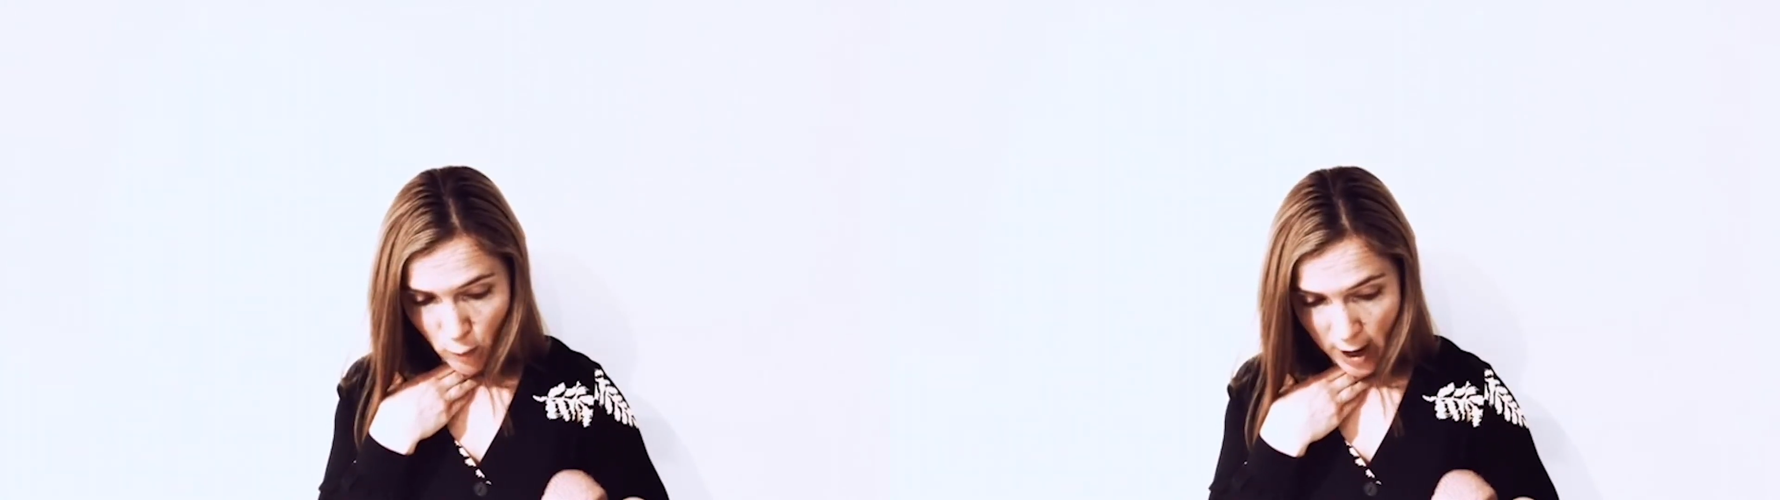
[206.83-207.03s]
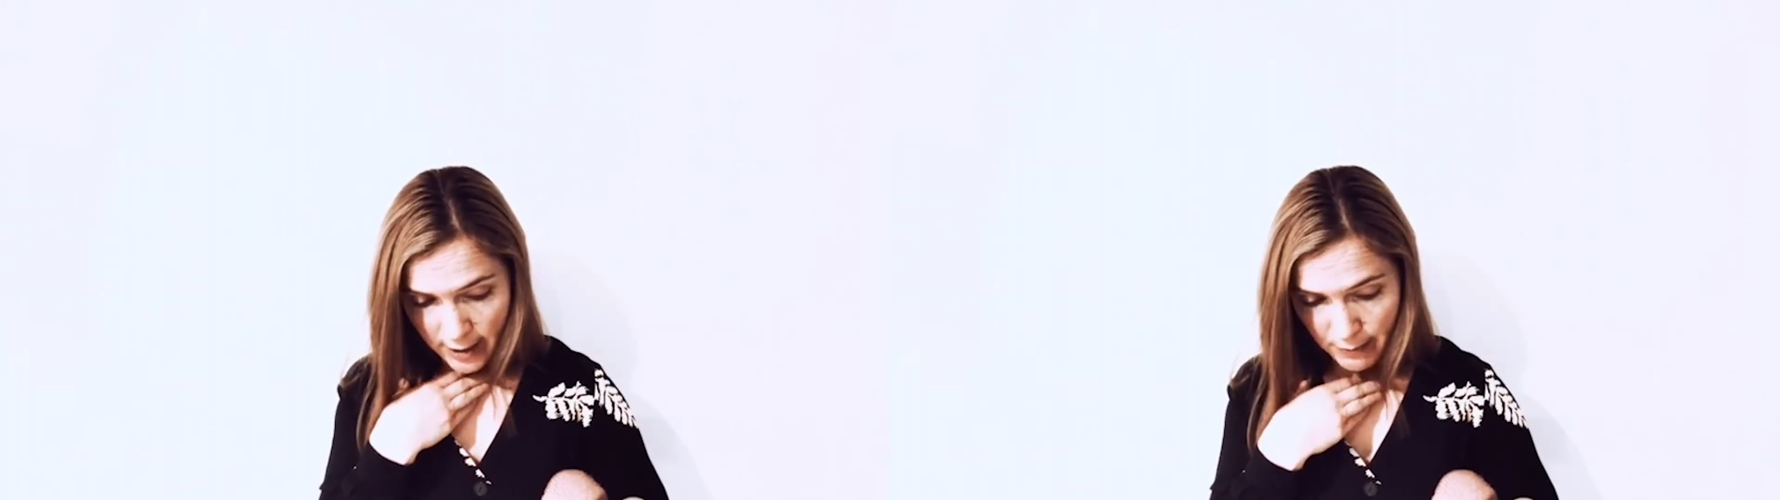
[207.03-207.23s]

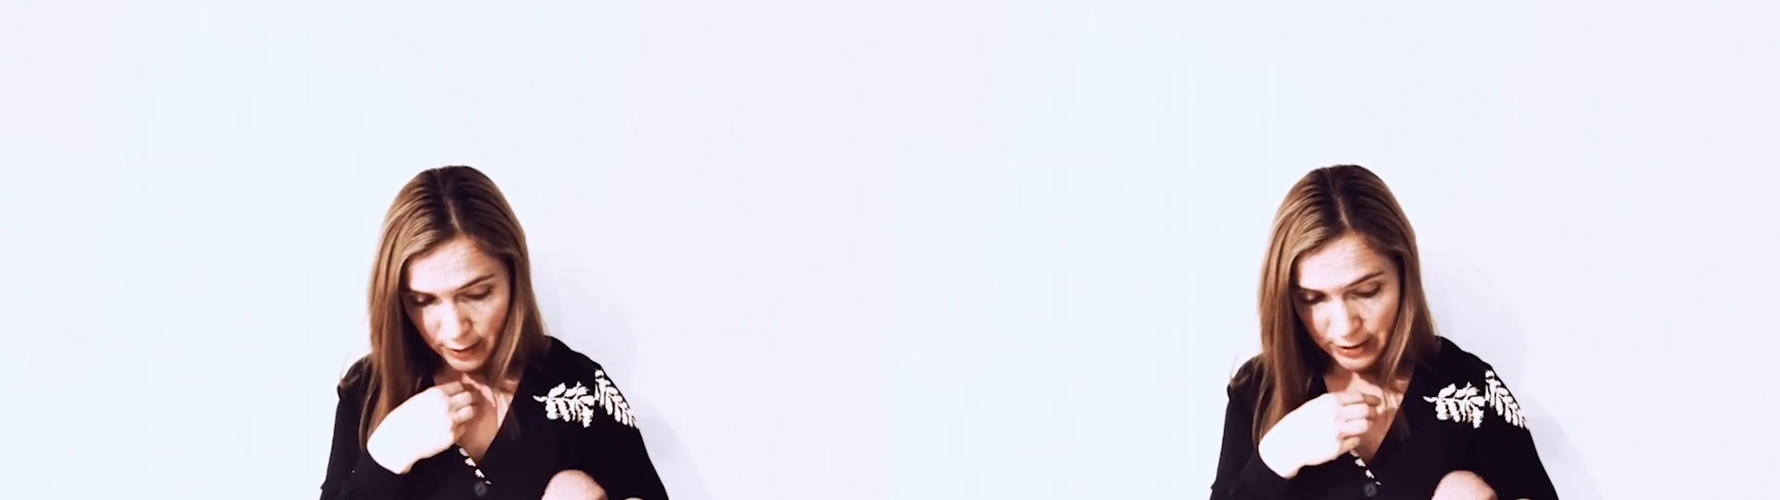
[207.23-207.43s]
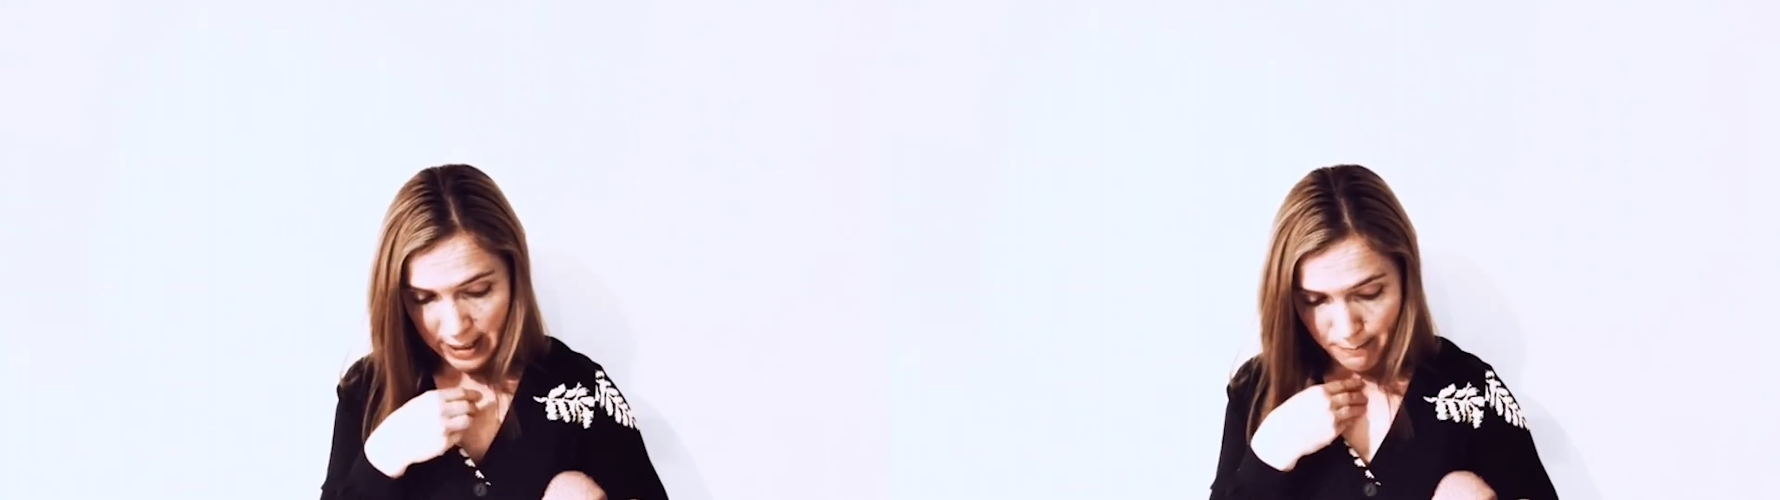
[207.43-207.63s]
wide
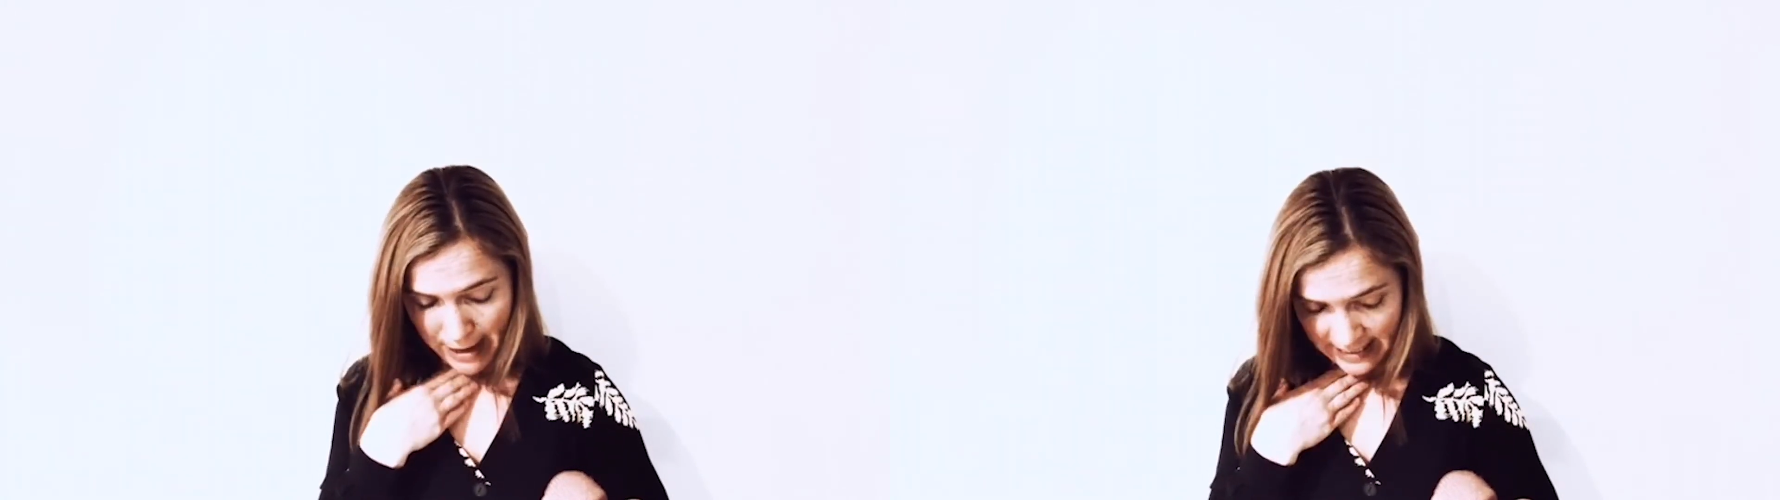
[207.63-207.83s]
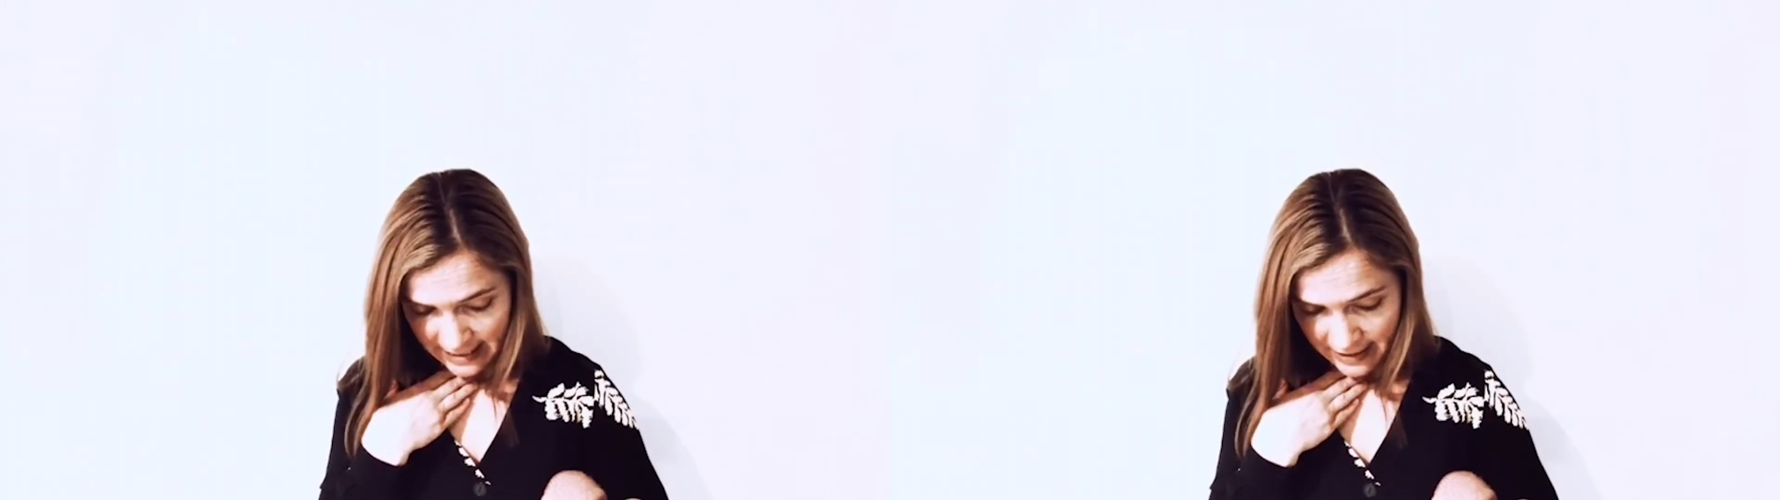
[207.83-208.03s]
because they're
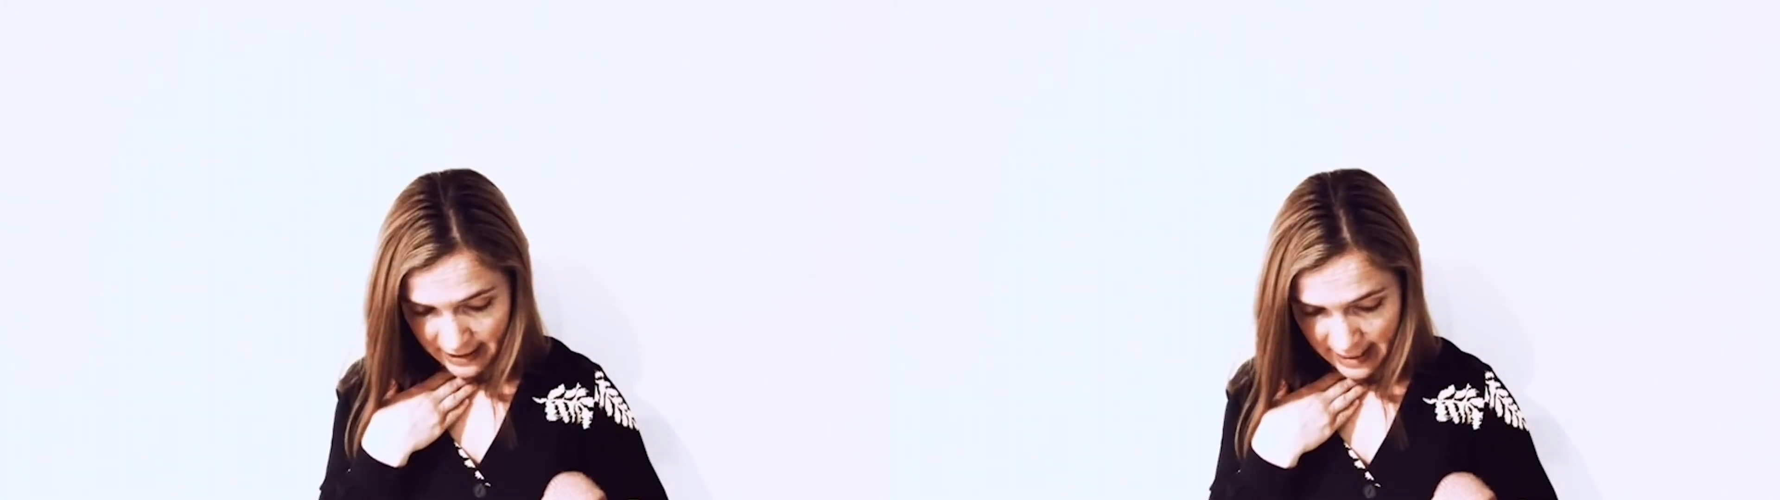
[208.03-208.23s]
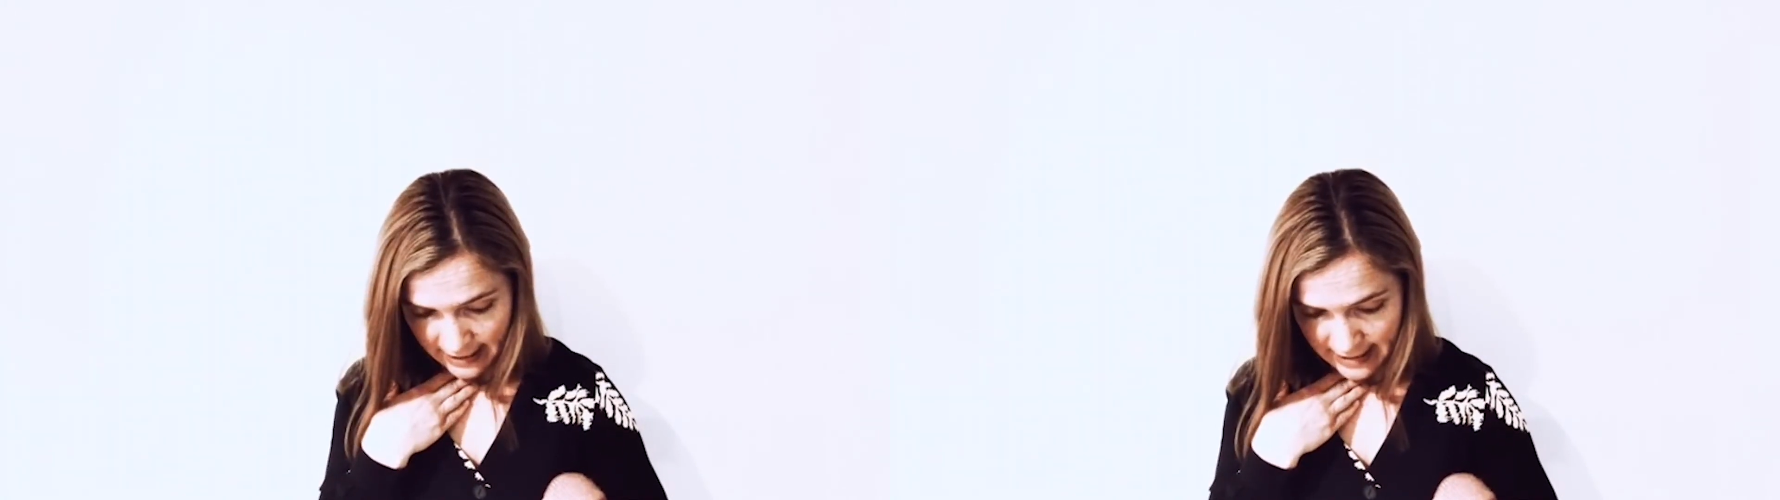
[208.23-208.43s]
bending their
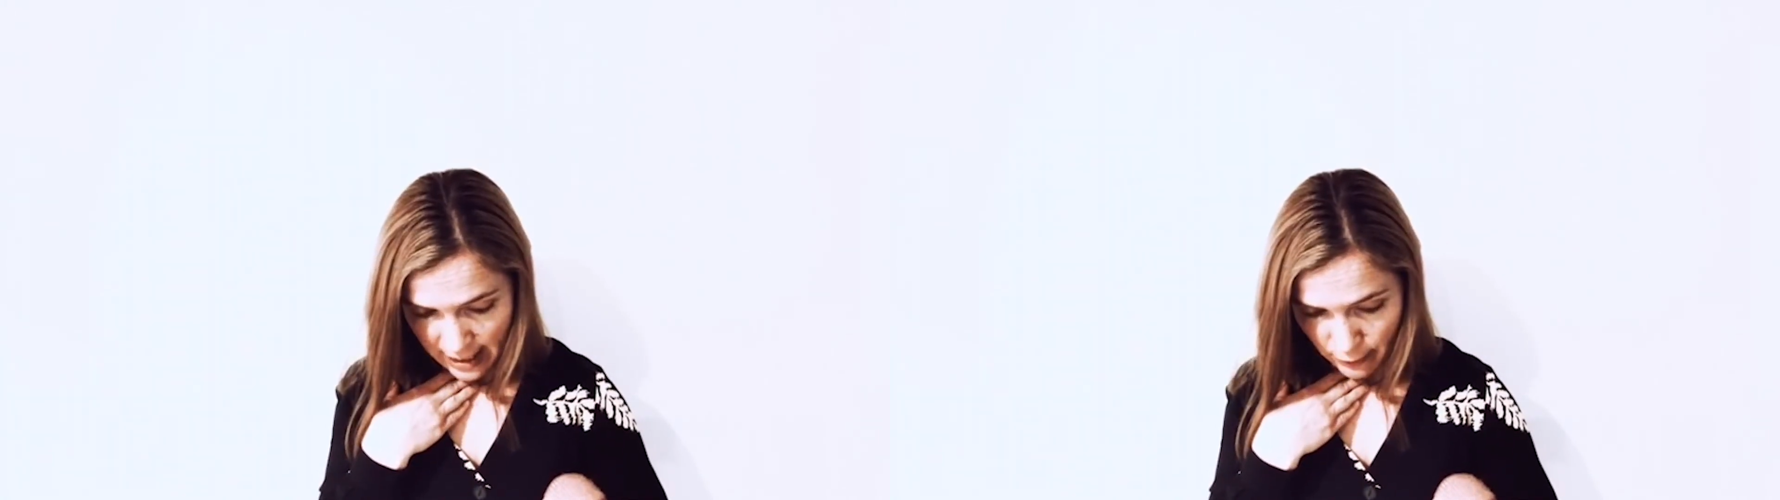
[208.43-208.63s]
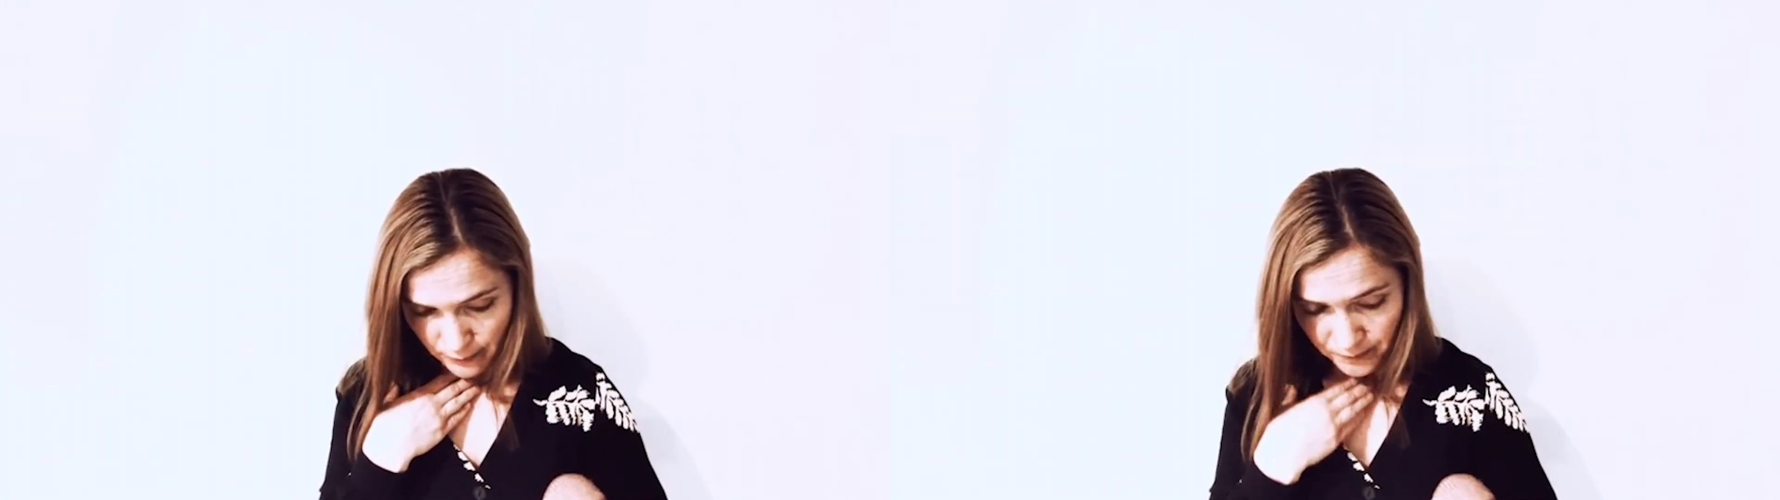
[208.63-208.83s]
neck
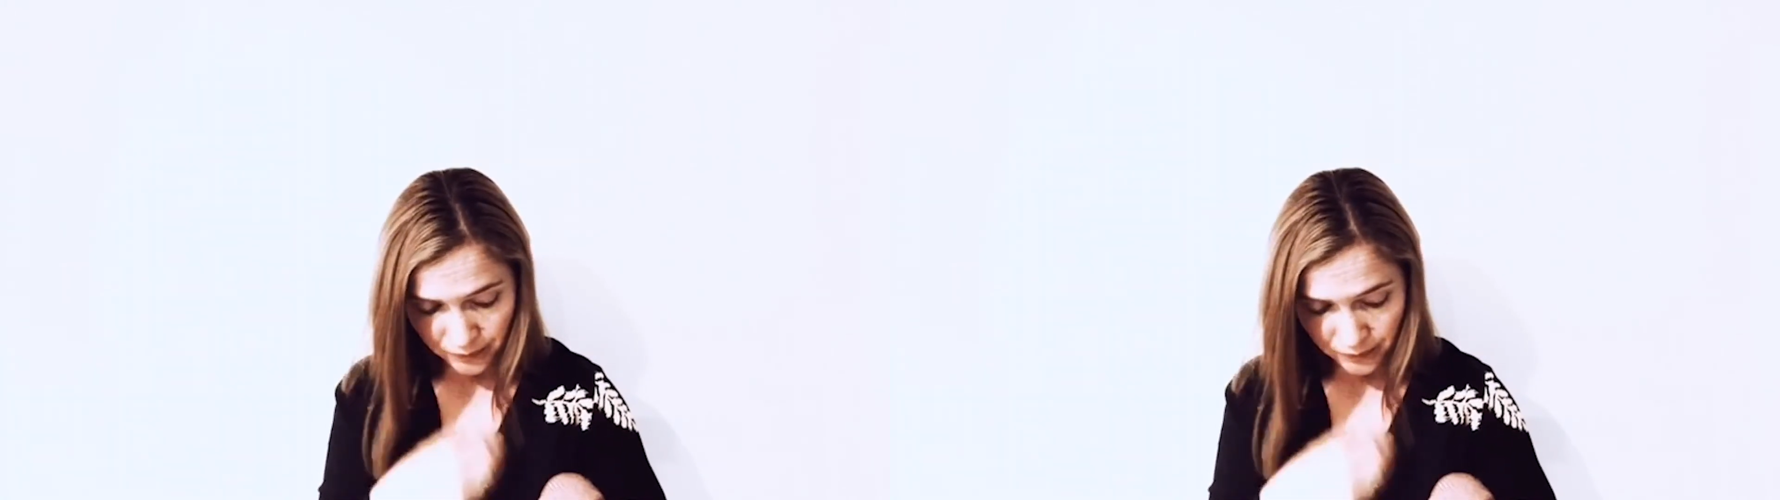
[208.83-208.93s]
down.